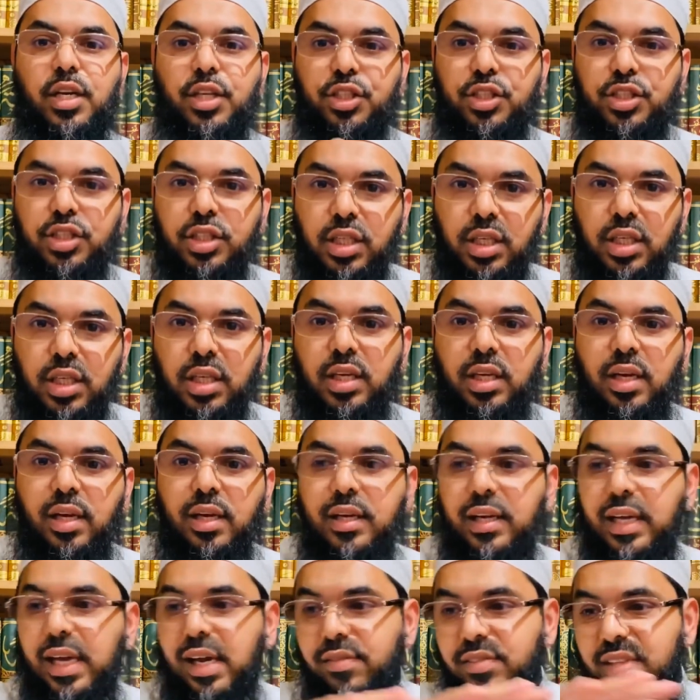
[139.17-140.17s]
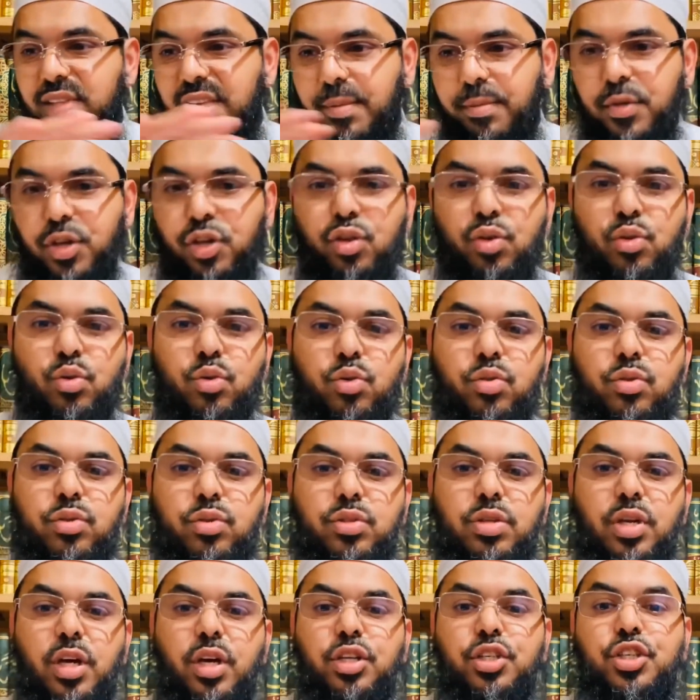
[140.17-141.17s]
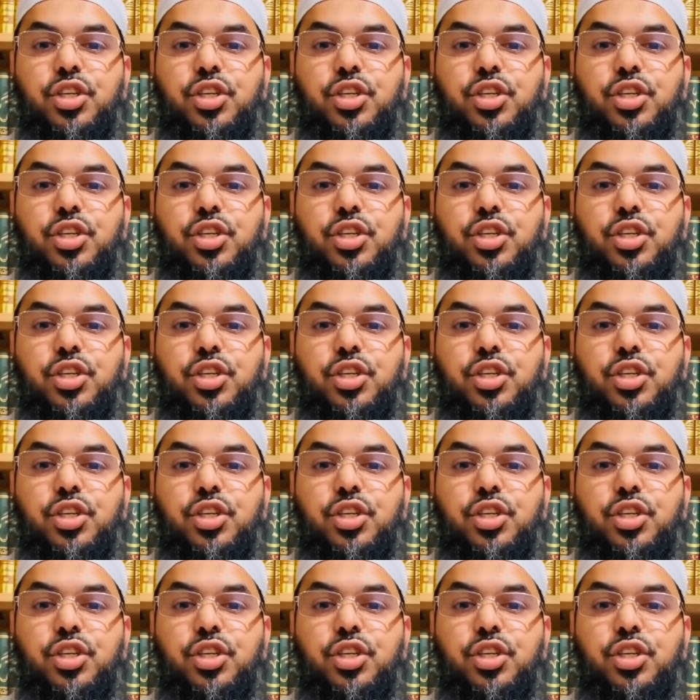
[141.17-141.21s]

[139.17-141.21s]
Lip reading: She gave them news.